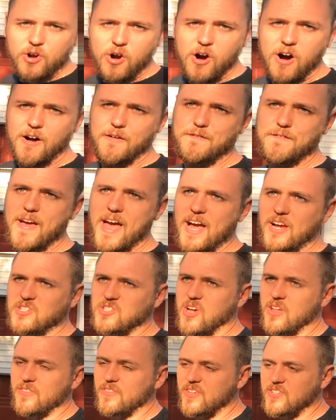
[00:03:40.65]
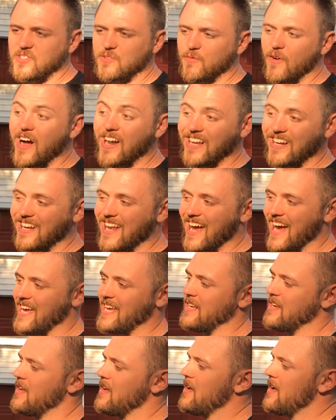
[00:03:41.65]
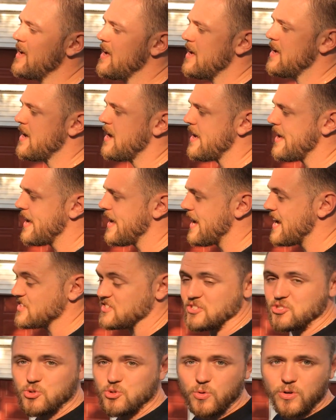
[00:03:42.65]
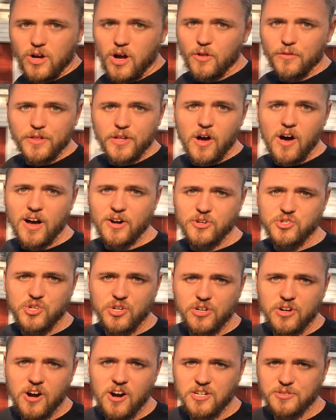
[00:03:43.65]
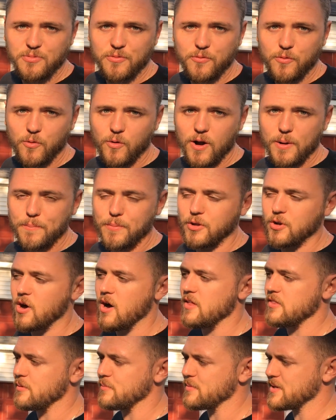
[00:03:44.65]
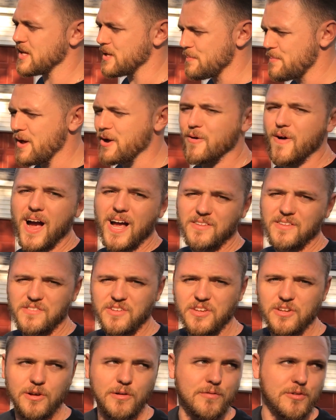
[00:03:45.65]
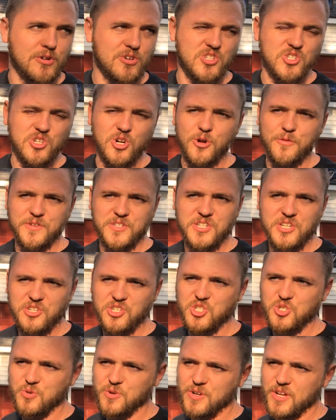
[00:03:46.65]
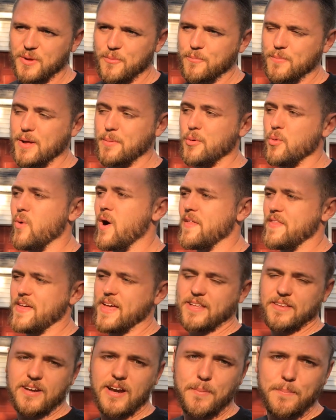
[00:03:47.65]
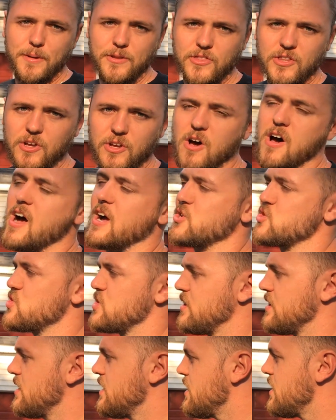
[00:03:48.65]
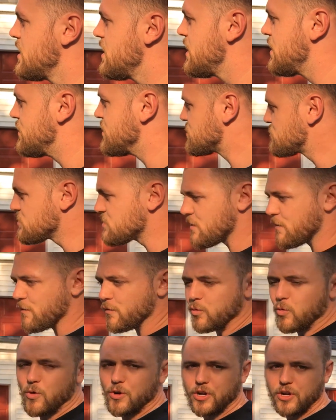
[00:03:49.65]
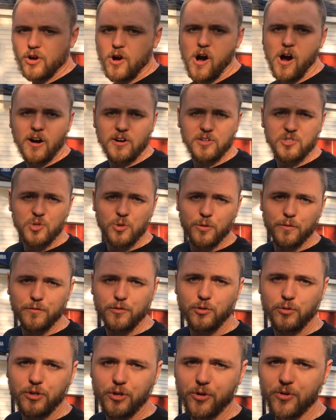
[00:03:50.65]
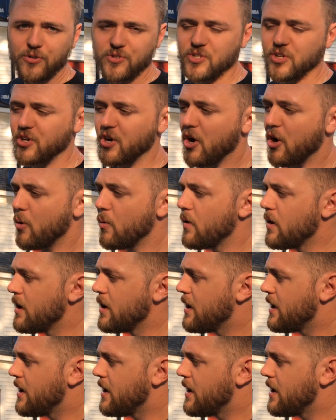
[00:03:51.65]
the Carfax on this Friday night, as I do in all the auction cars before I bid on them, to get a better idea of their service history and maybe why they ended up at the auction. This was a Florida car until a few years ago,